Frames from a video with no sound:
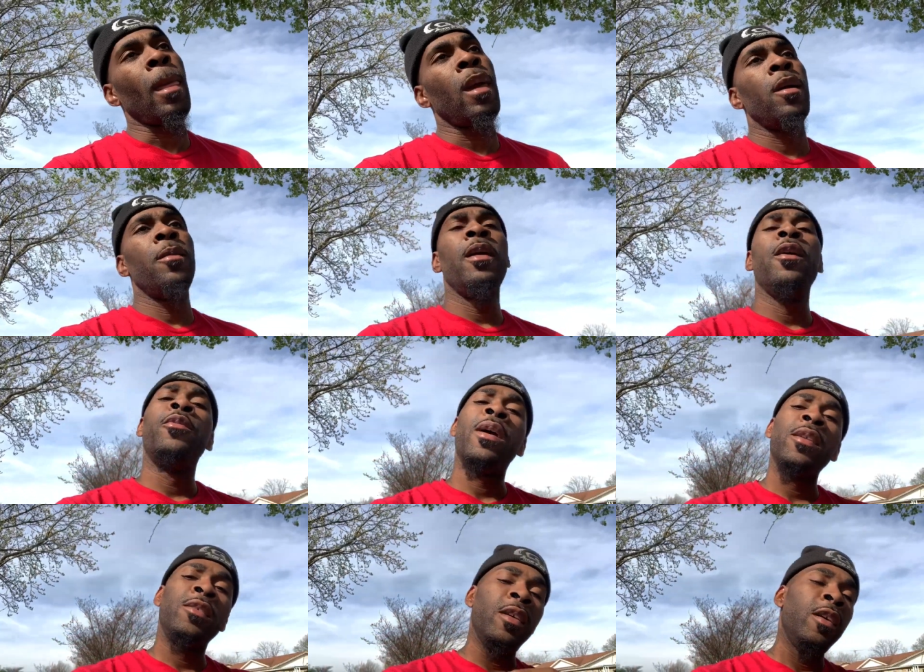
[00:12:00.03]
And man, when
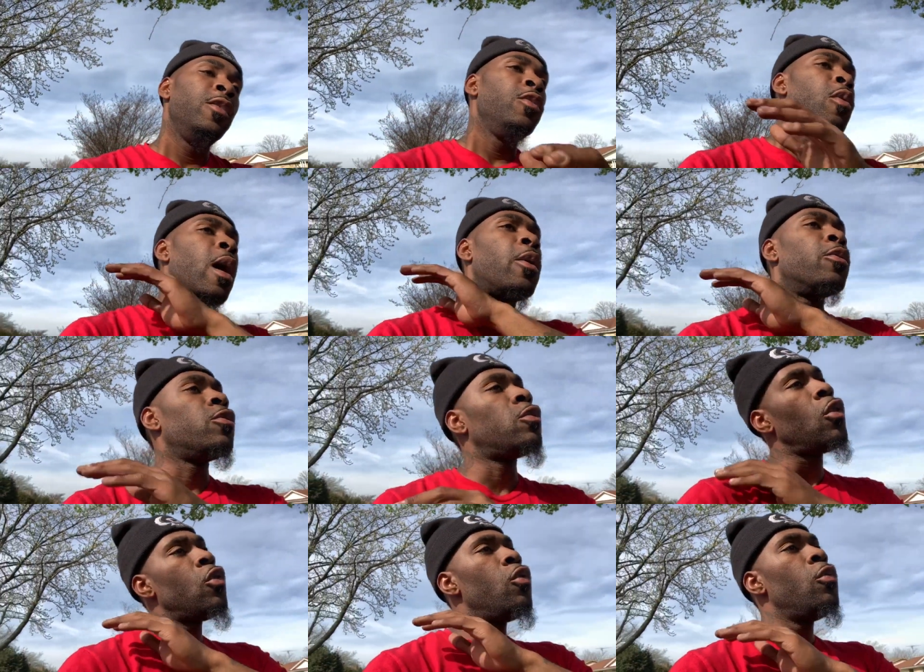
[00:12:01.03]
I tell you, I was
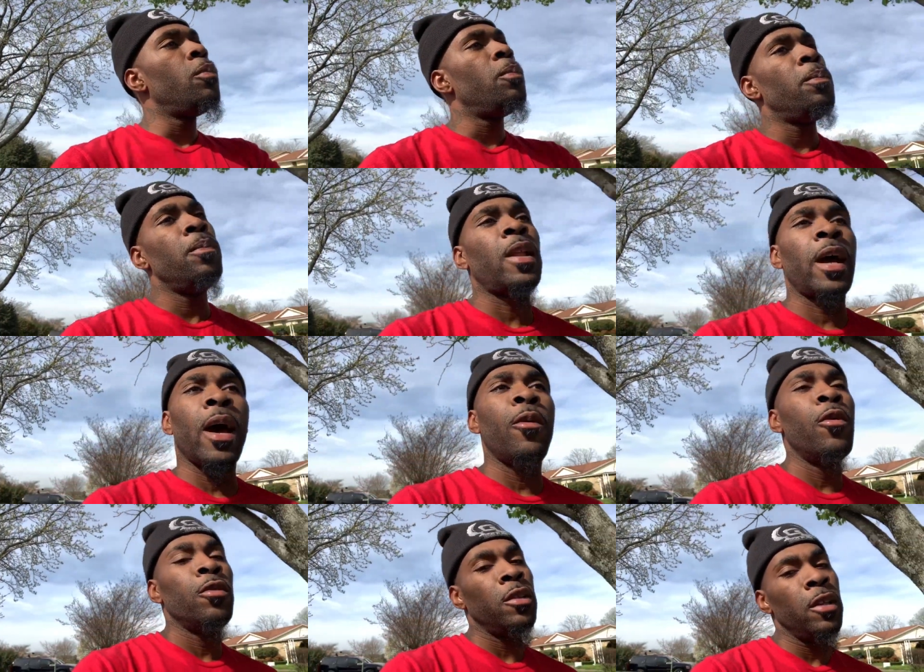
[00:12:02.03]
so like I
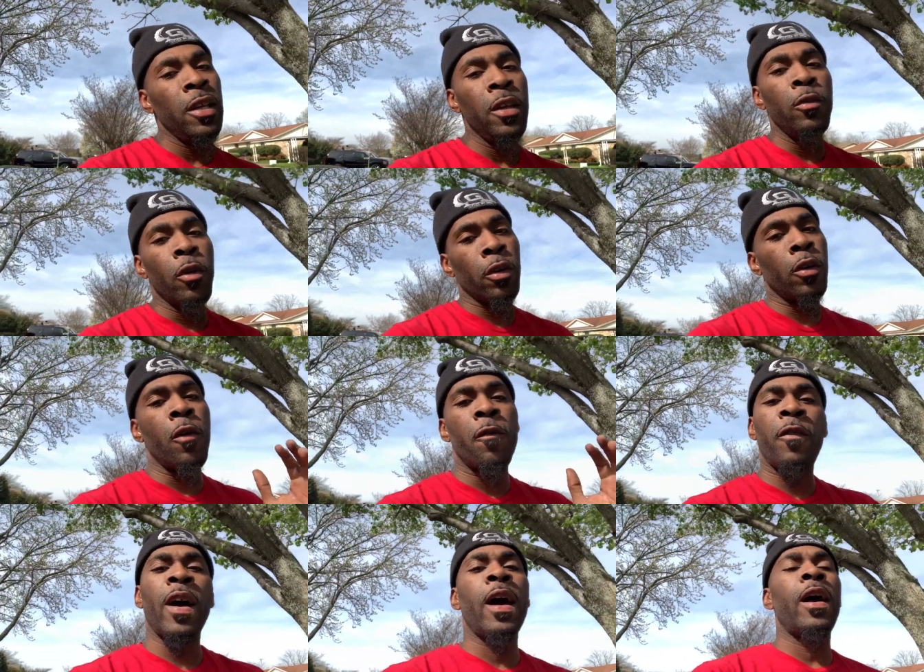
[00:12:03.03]
wanted to leave work and go
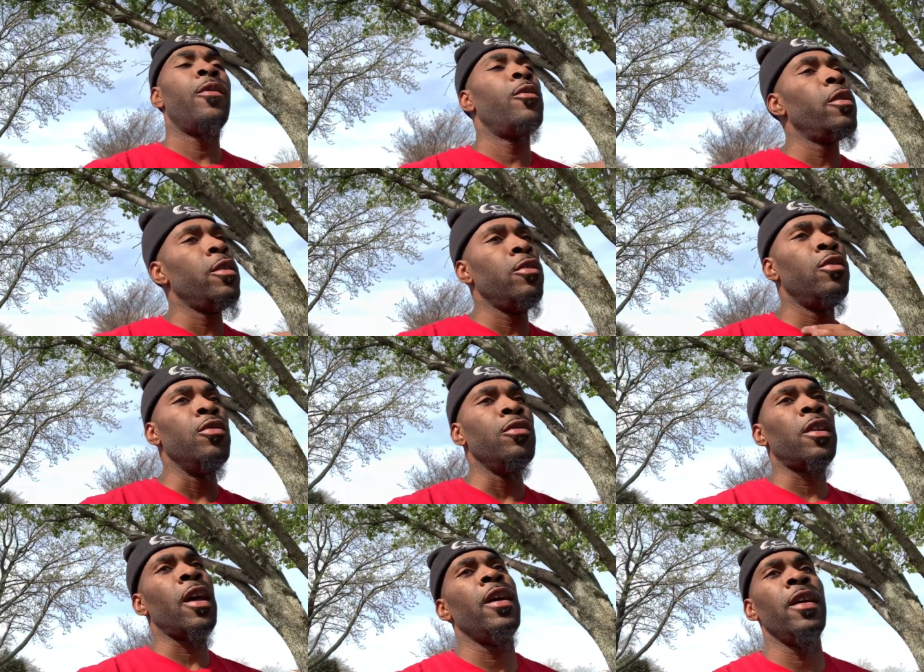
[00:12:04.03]
find where this dude
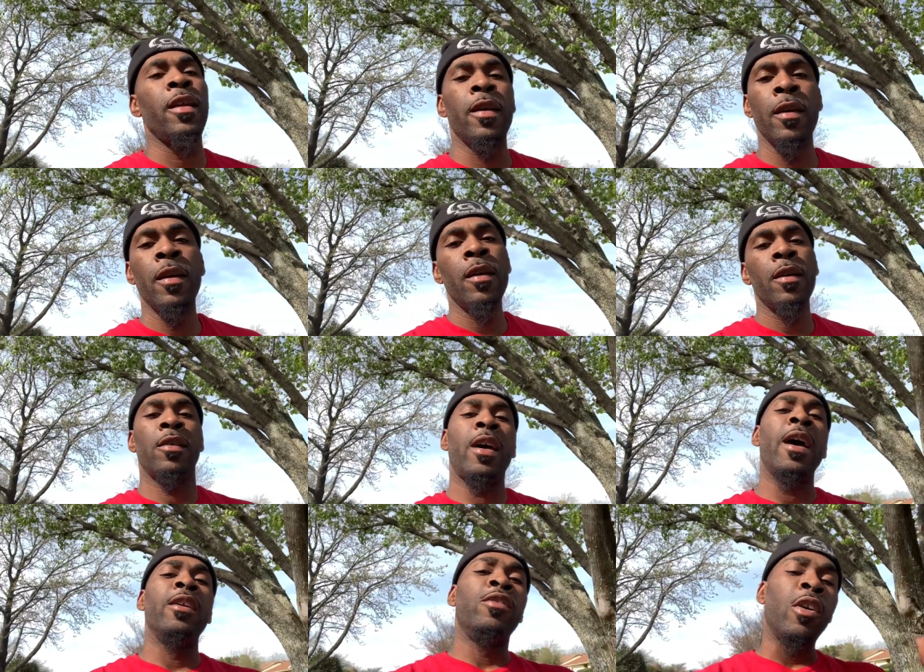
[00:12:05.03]
stayed at. Cause
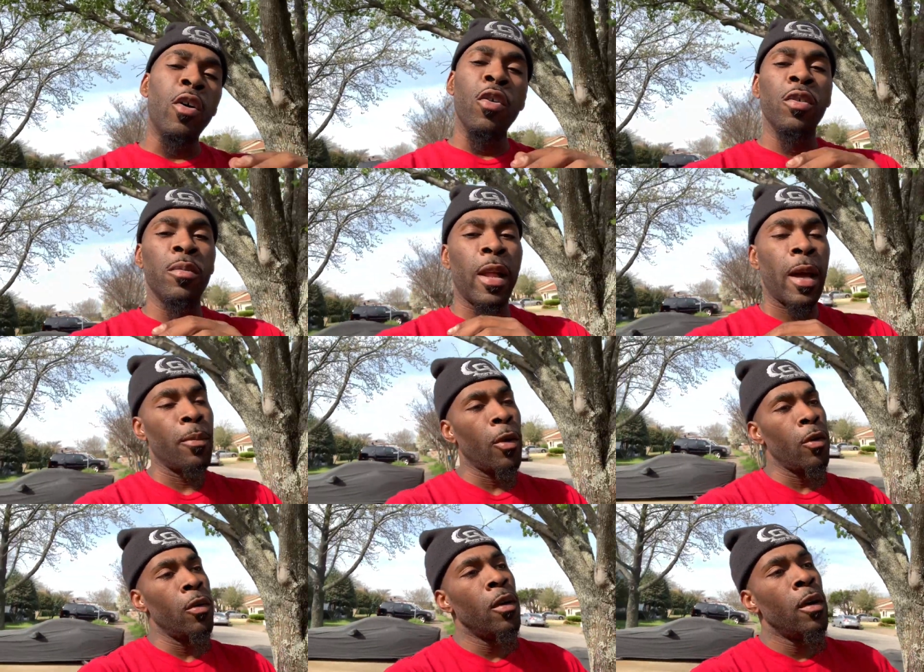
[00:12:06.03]
I had told him like,
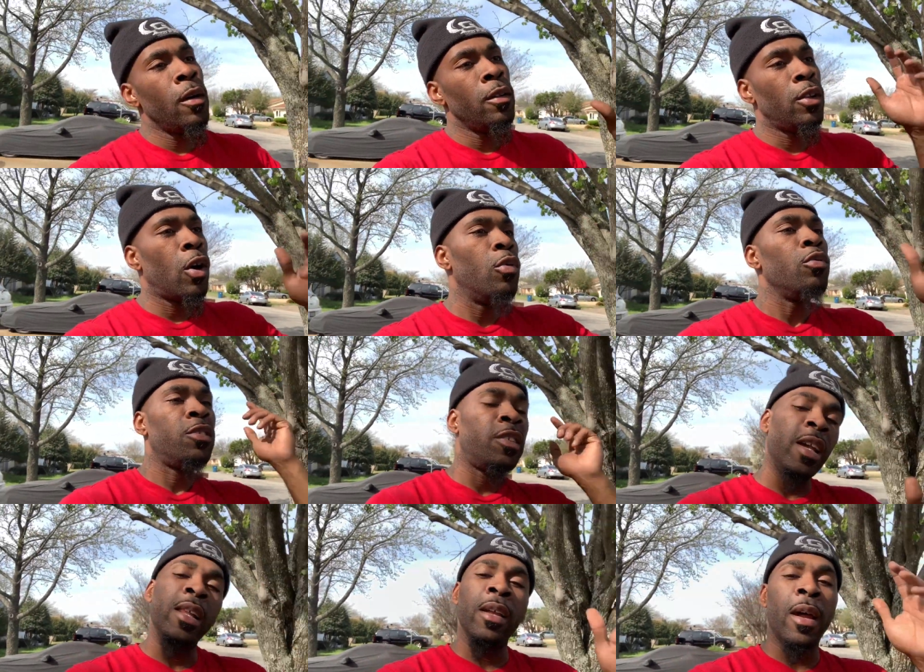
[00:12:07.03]
bro, don't
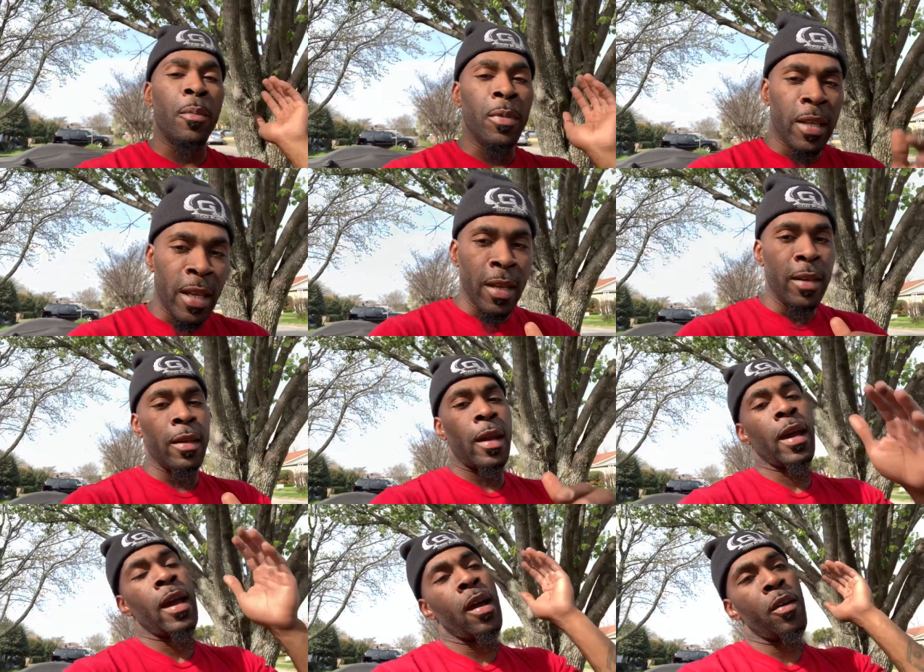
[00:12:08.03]
sell it. I'm getting it.
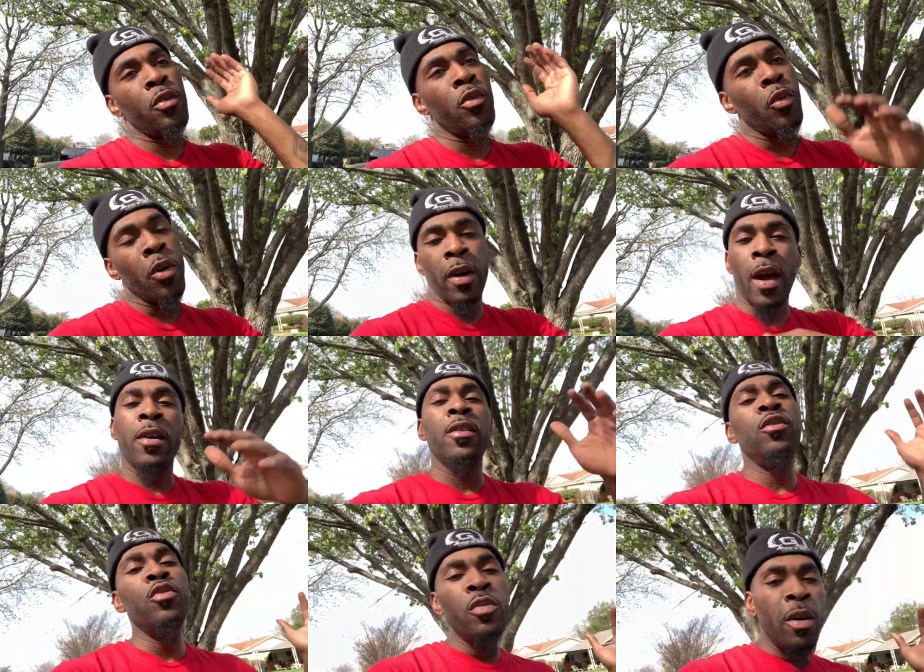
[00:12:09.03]
I gotta go to work. I
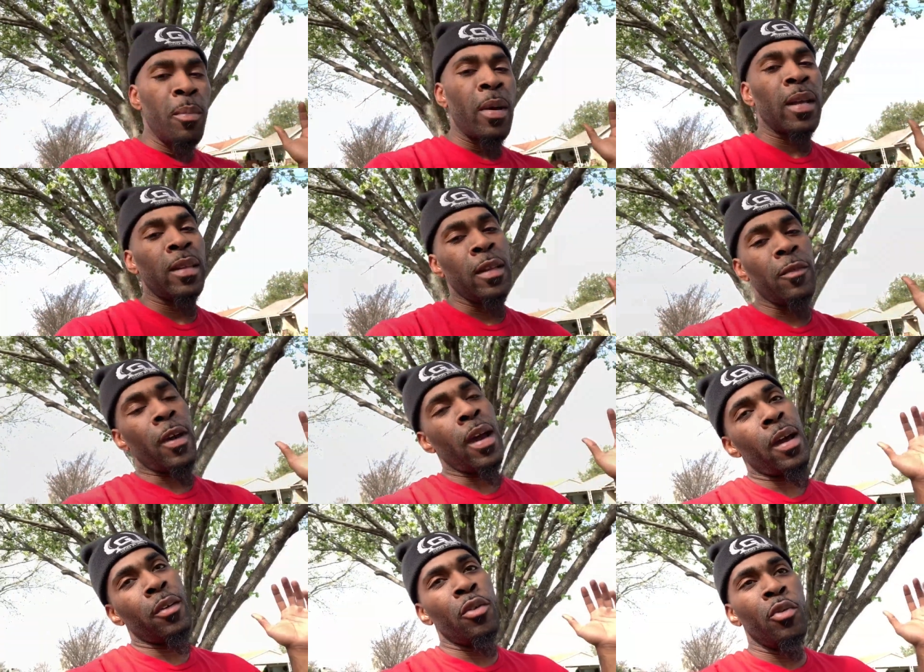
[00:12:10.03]
couldn't do nothing about that. If I
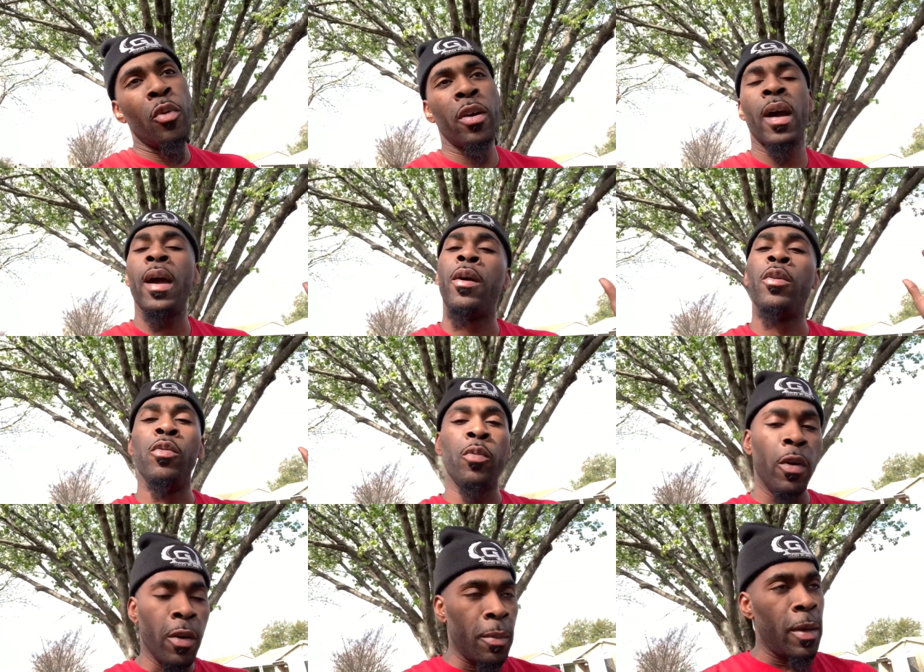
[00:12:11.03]
gotta go to work, I gotta go to
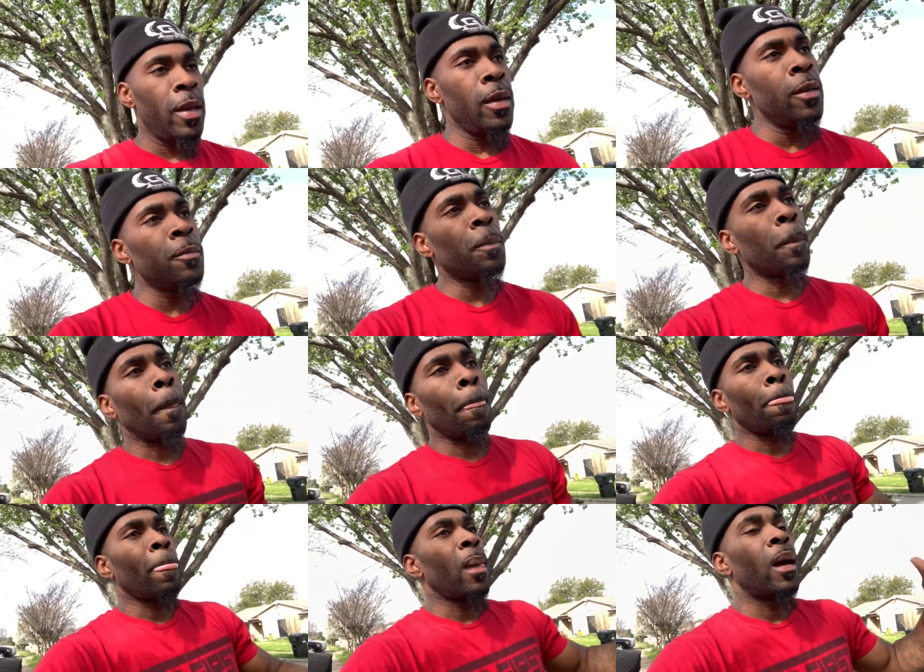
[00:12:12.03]
work, man.
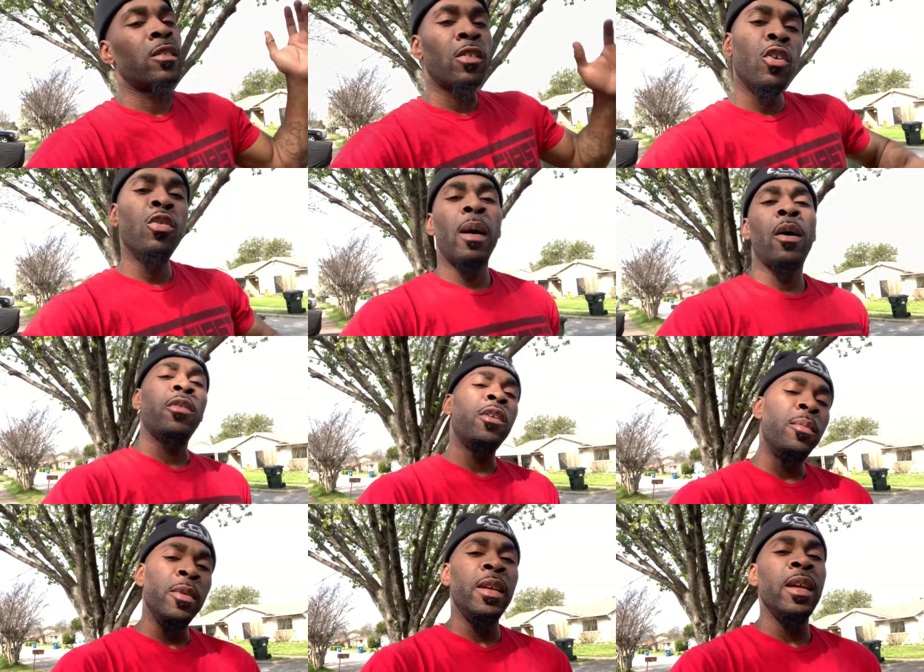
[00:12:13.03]
And I told him I would
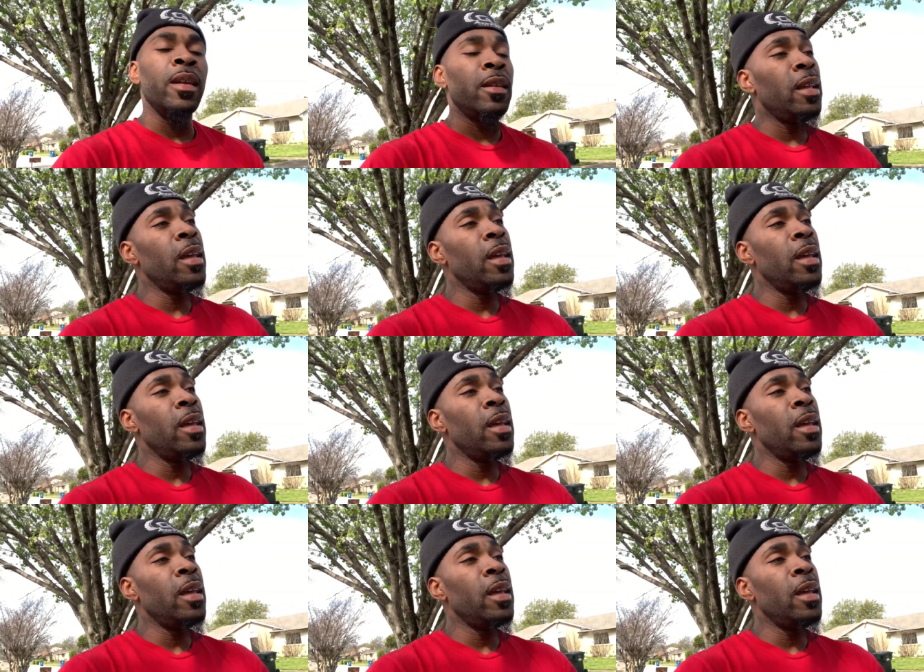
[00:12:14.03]
come to get it.